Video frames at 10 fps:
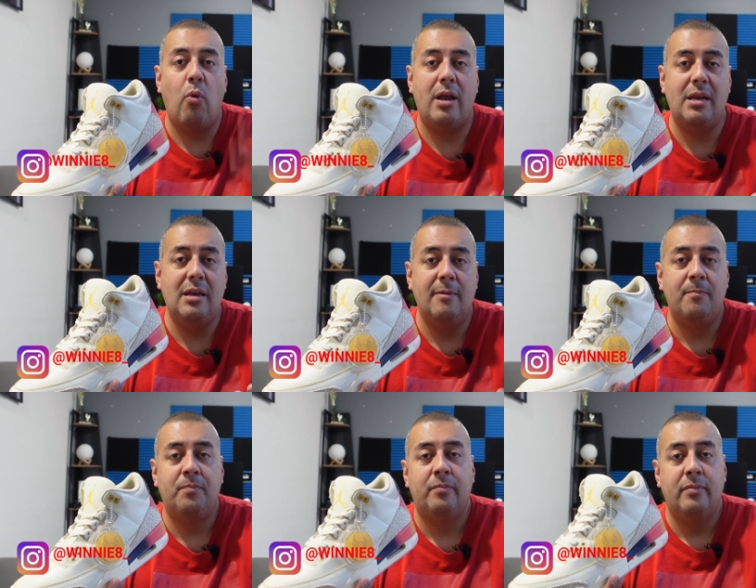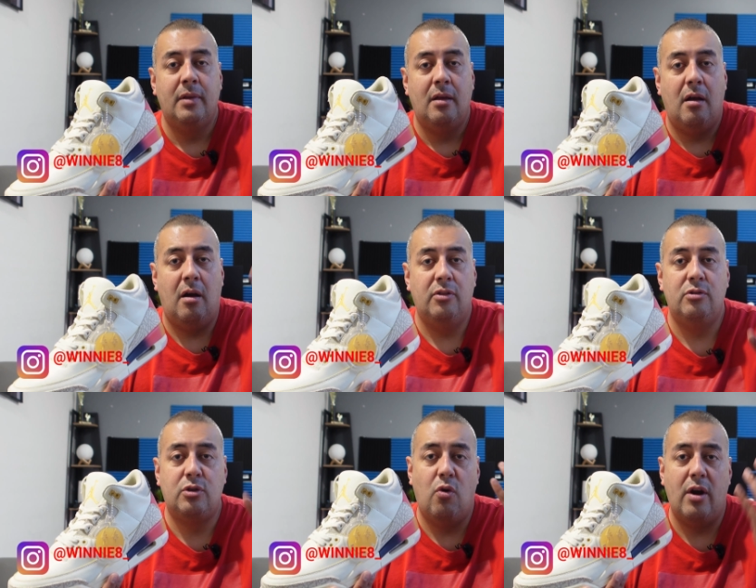Winnie
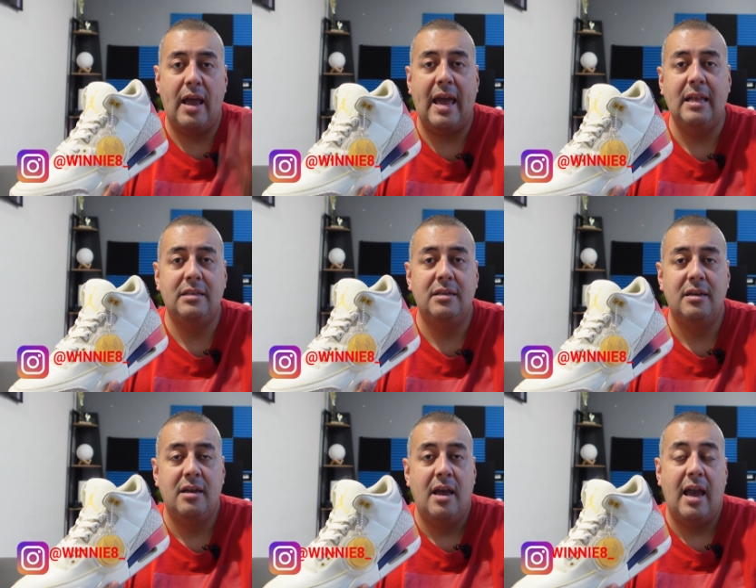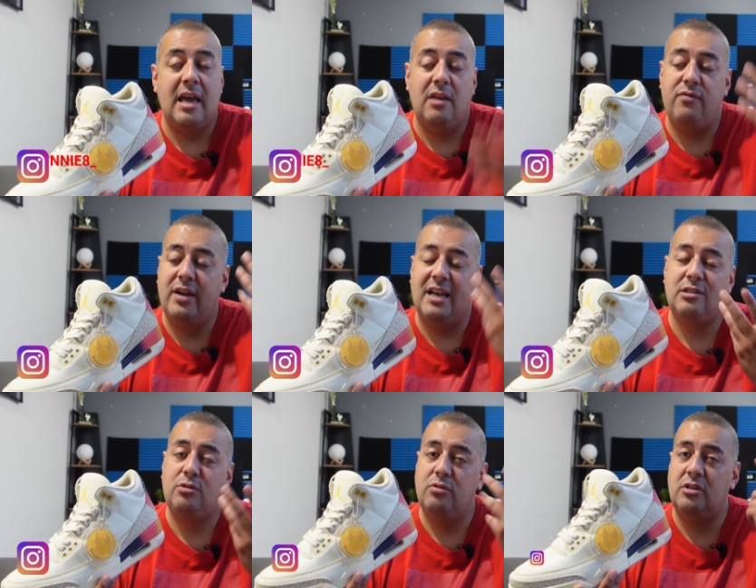underscore eight. And if you
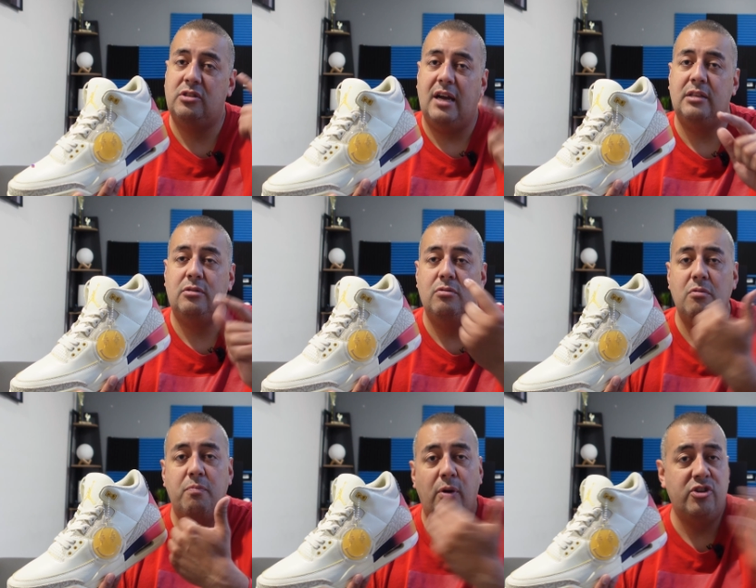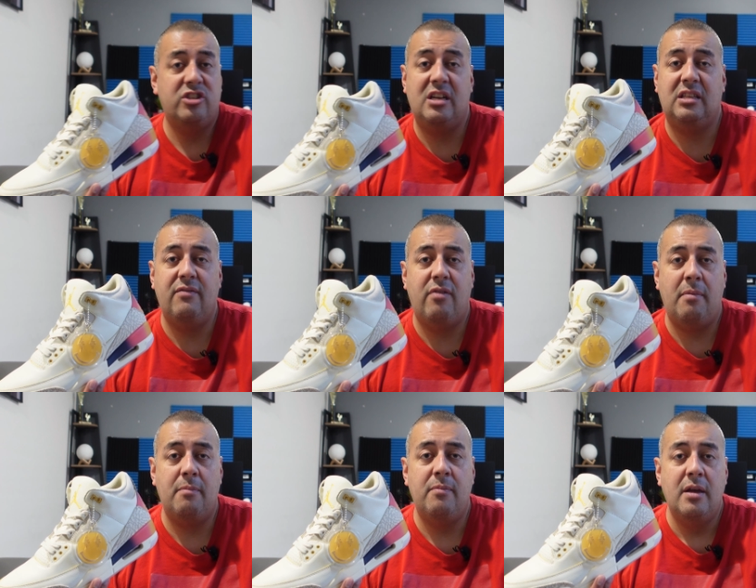guys do decide to purchase anything
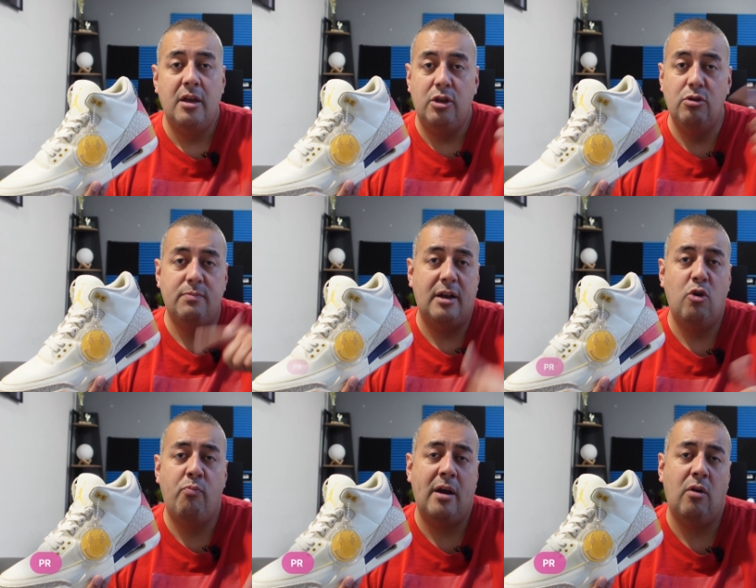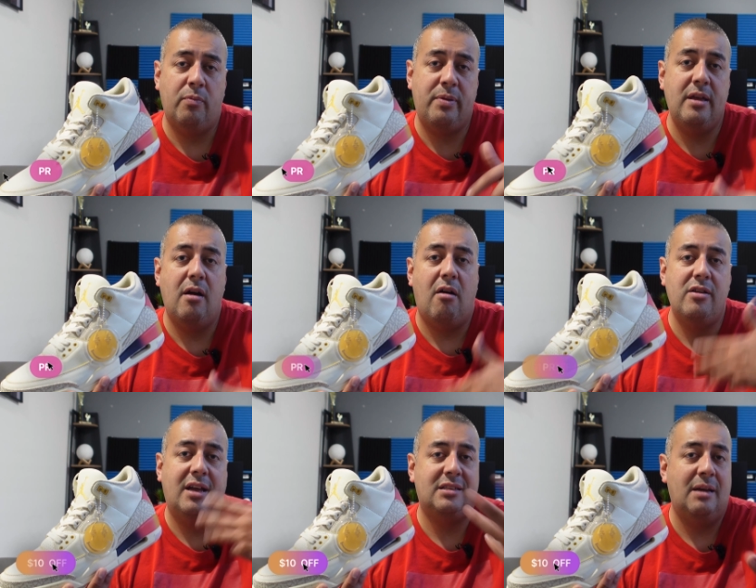from him, use my coupon code P R.
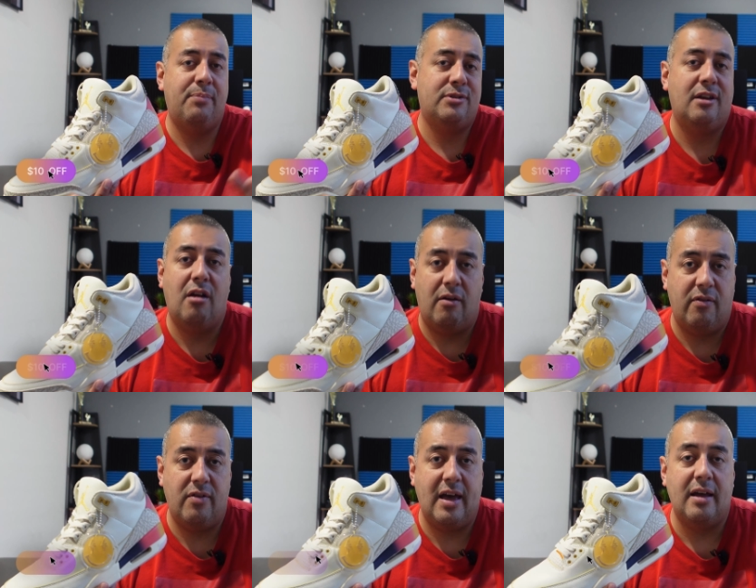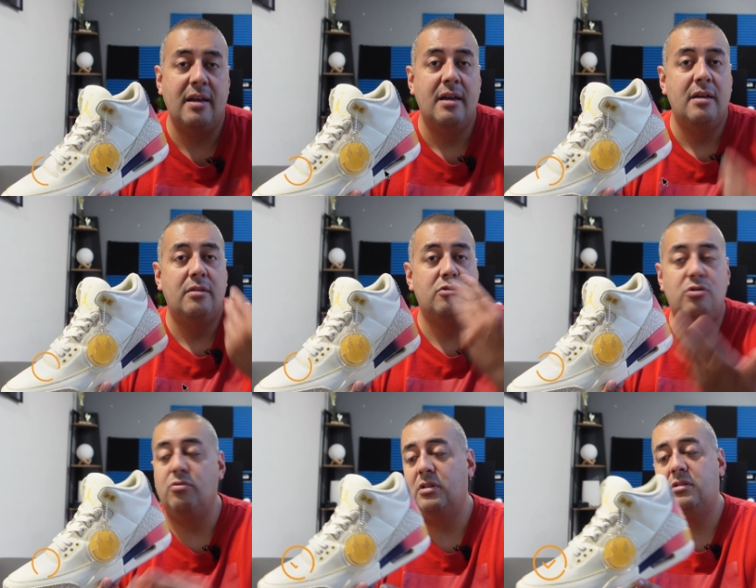You get ten percent off of that, the
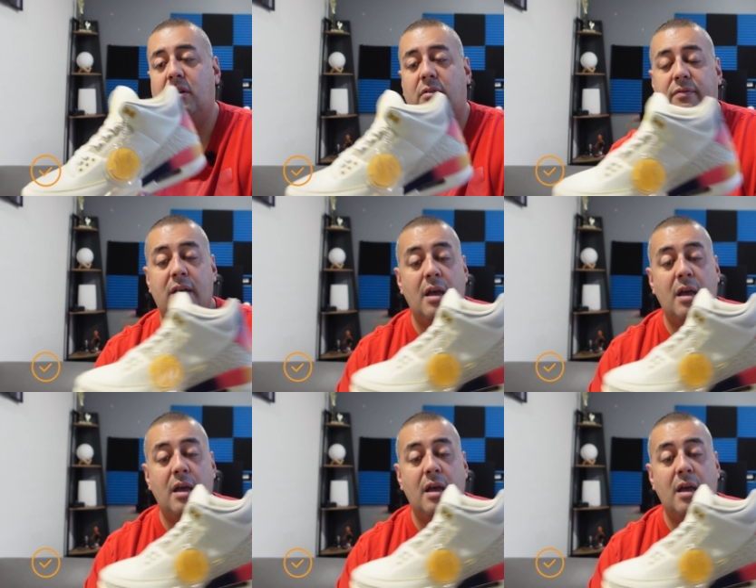shoes itself.